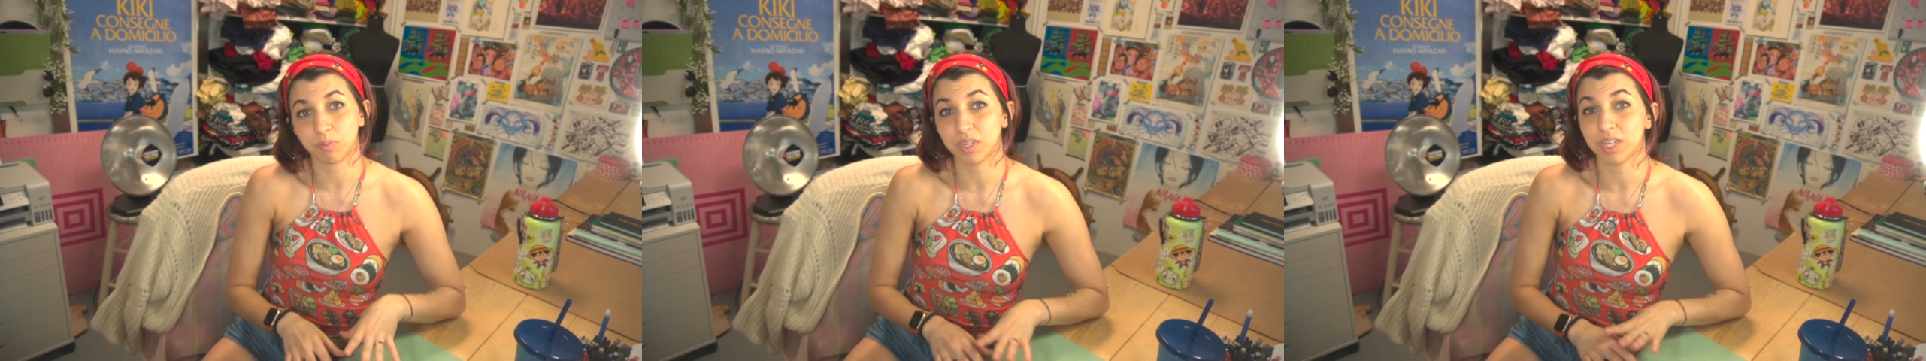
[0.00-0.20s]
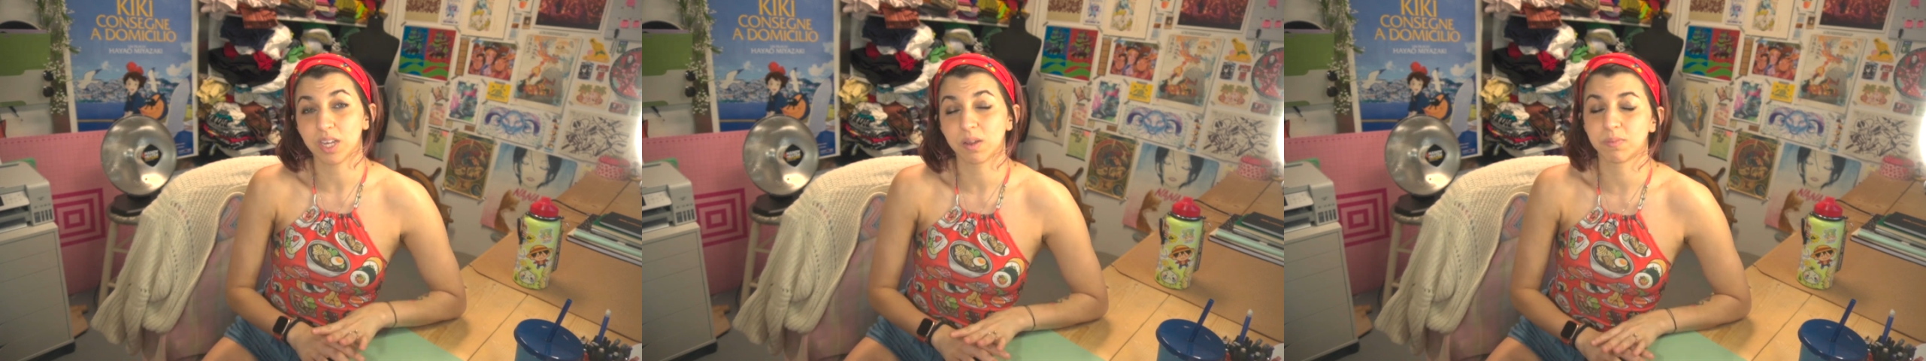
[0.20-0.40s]

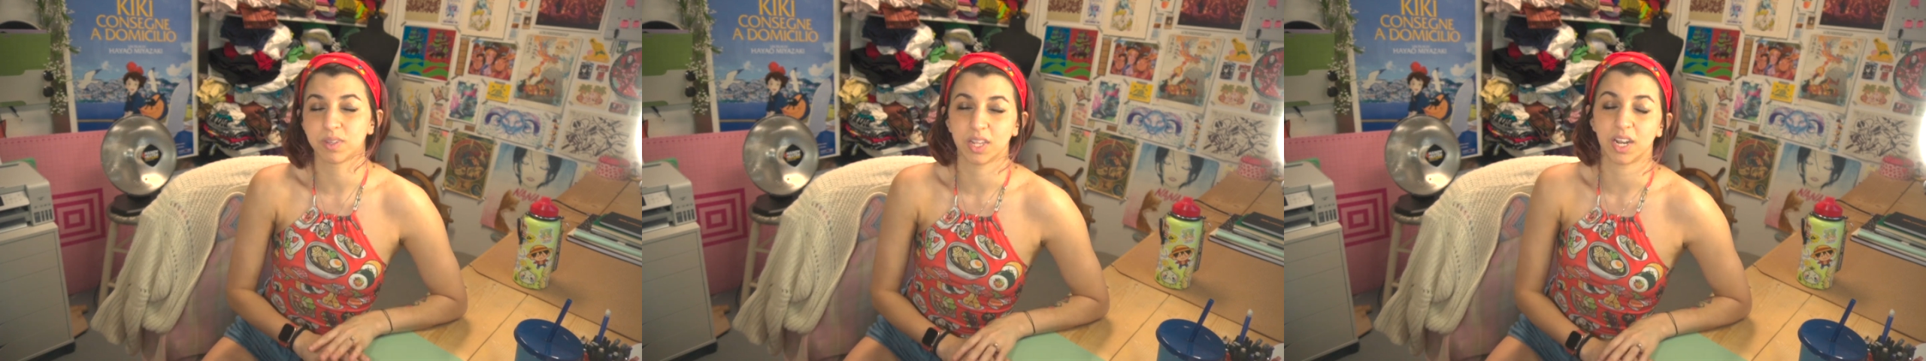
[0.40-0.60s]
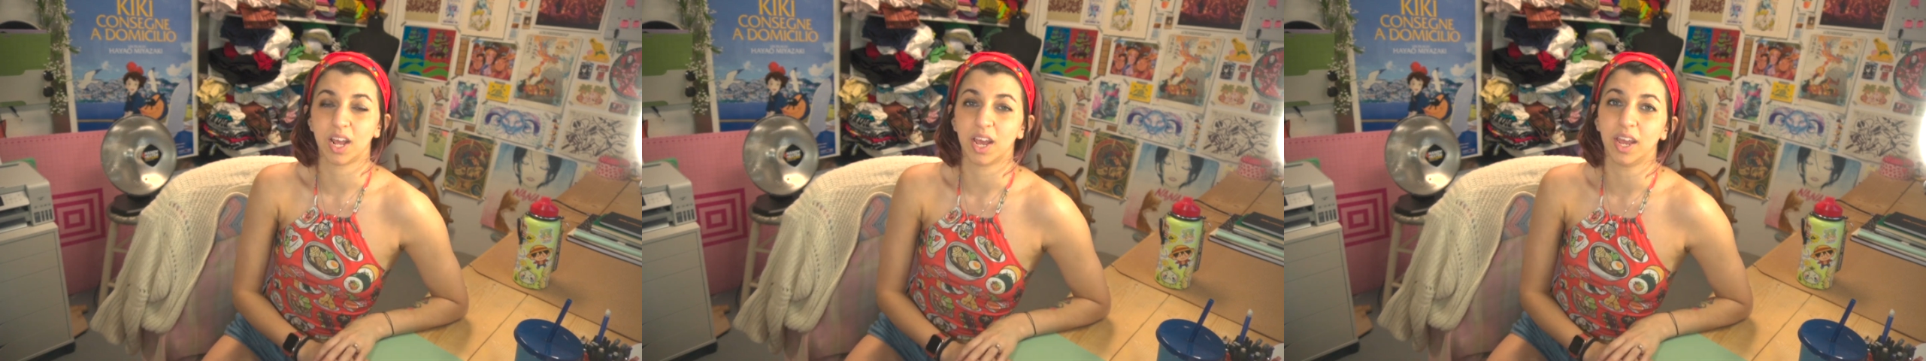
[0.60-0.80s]
mediums
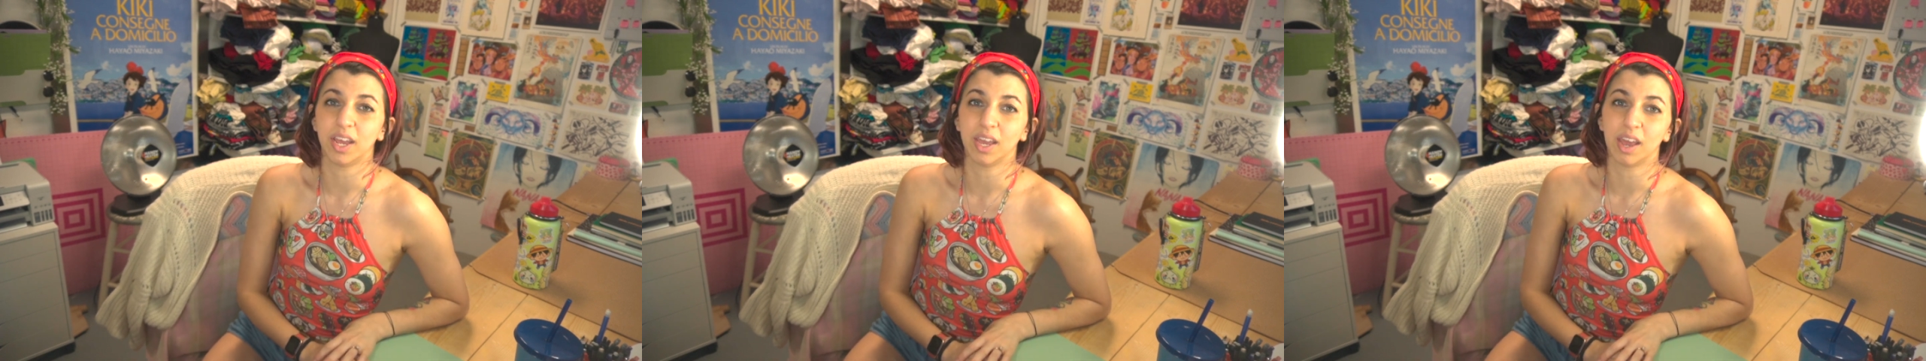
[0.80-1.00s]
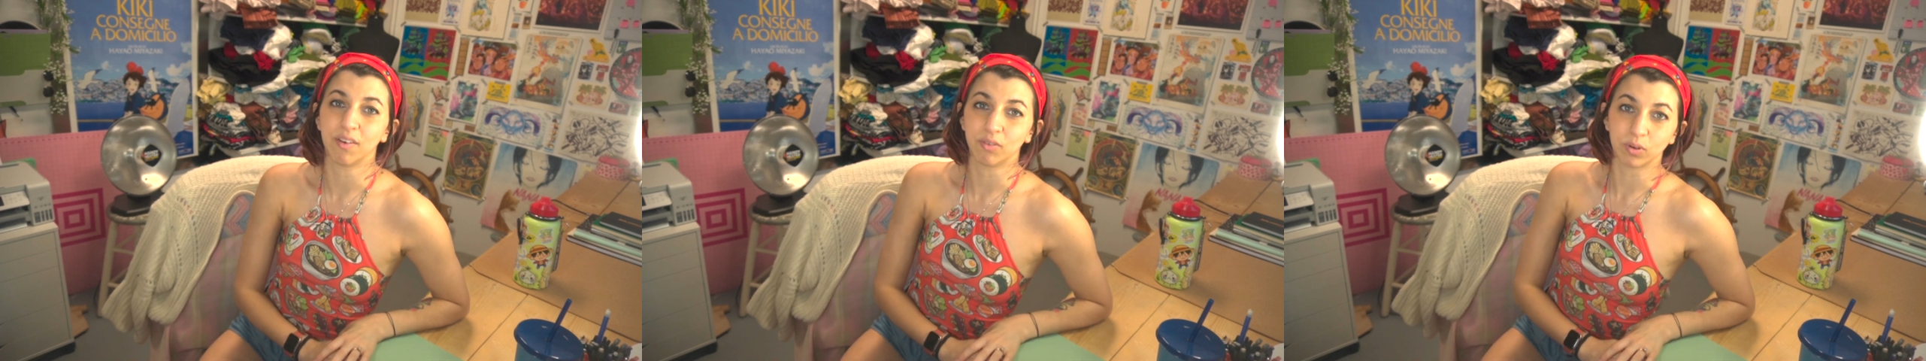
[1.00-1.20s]
that
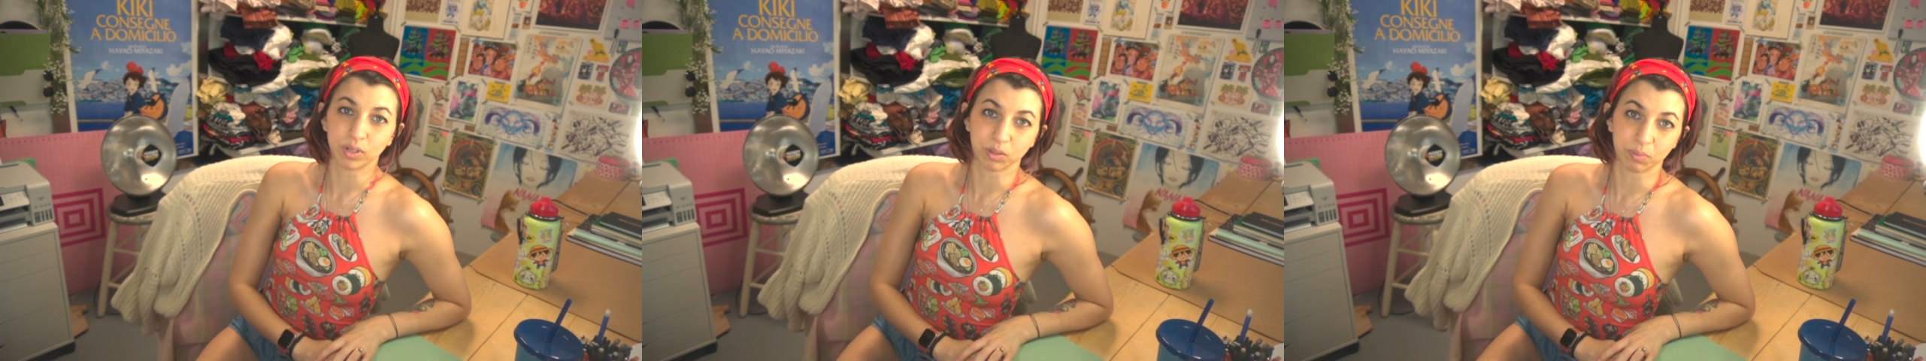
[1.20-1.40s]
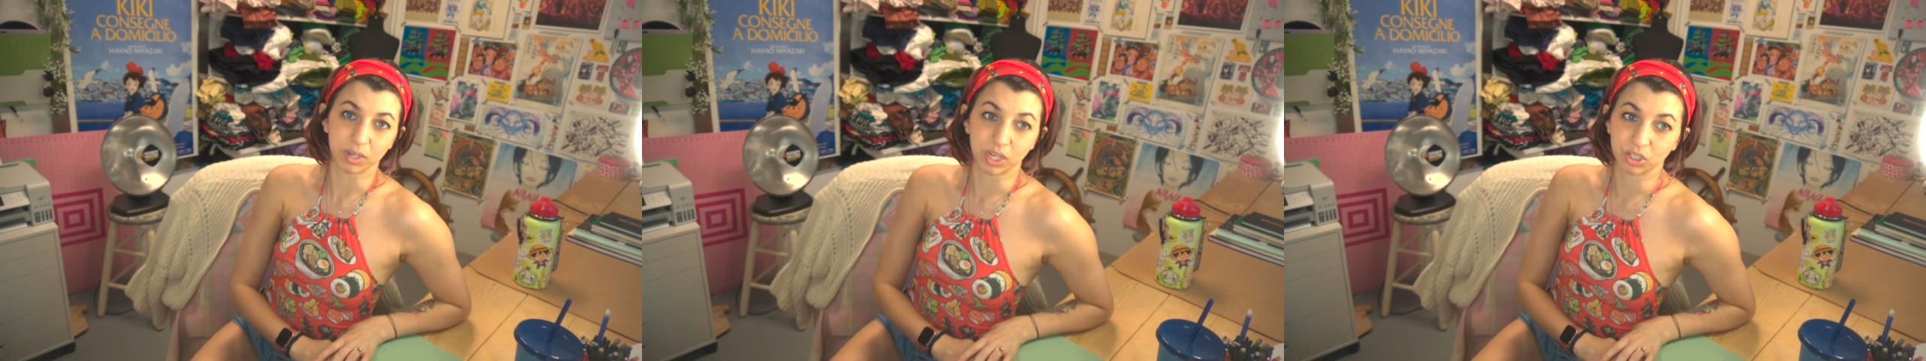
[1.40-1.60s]
I have
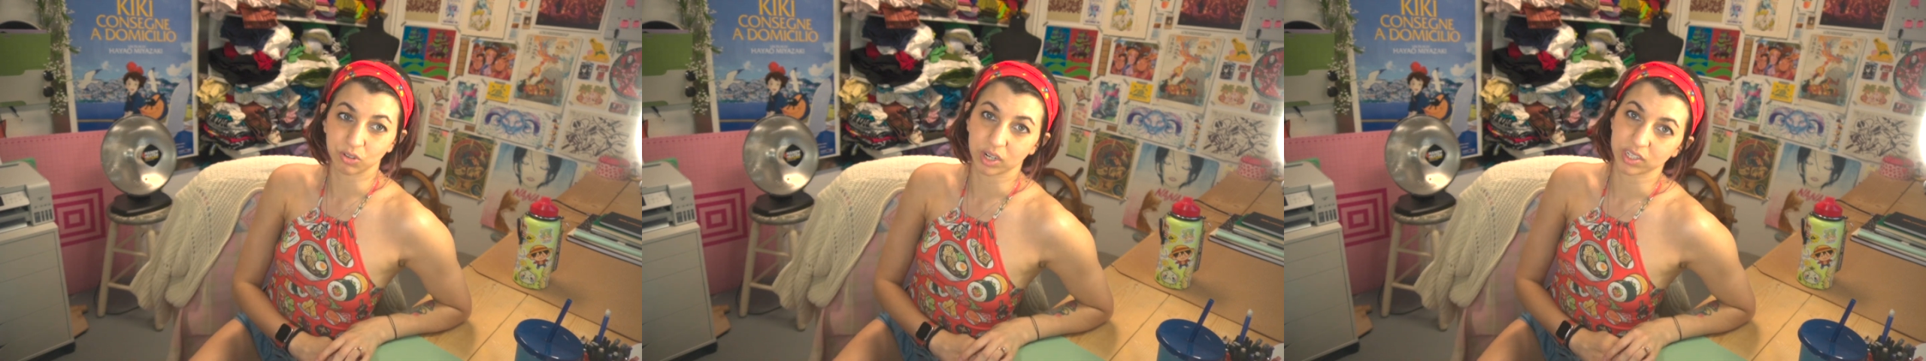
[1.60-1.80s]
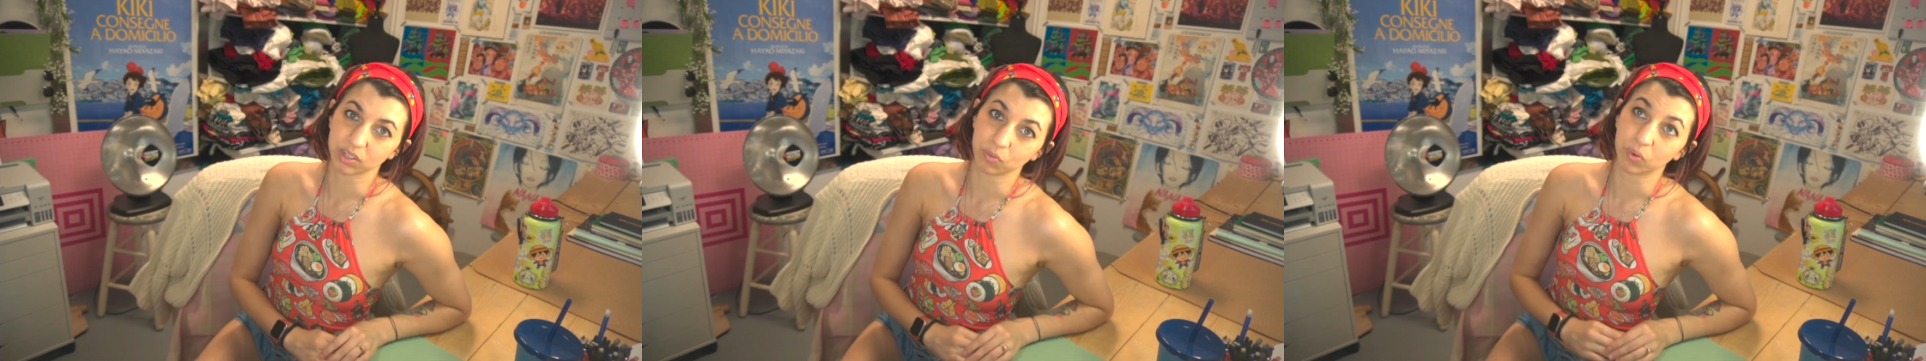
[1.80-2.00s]
always been
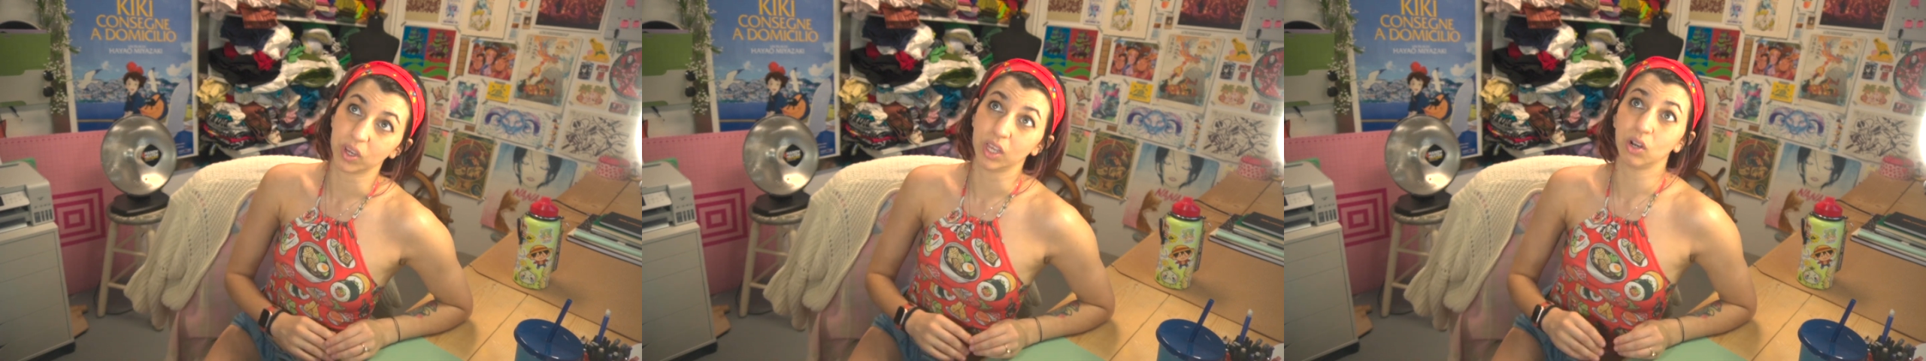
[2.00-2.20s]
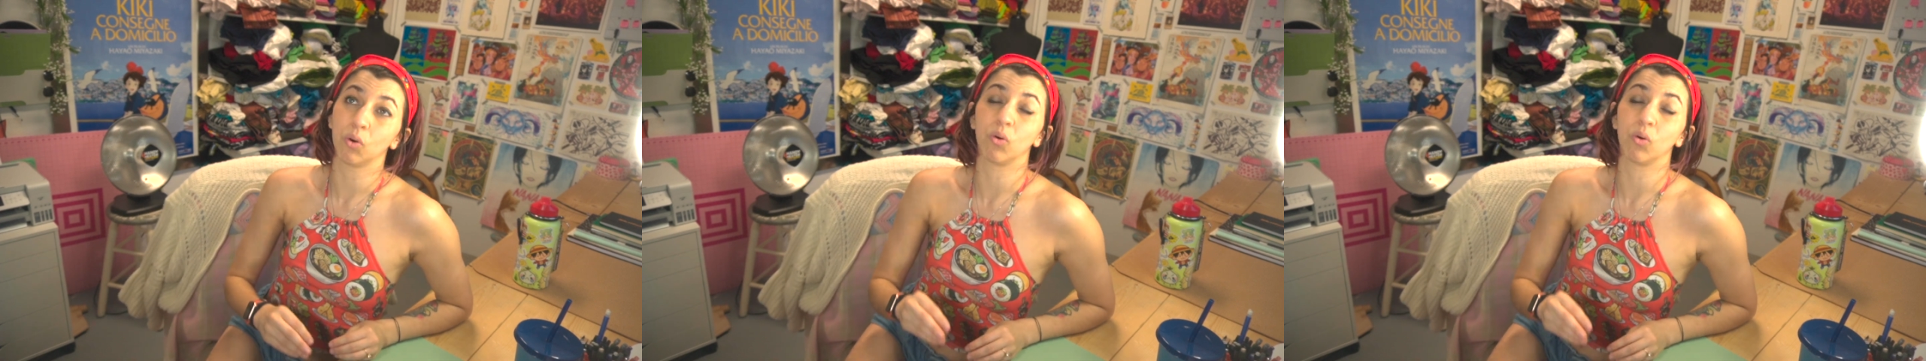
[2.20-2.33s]
interested in,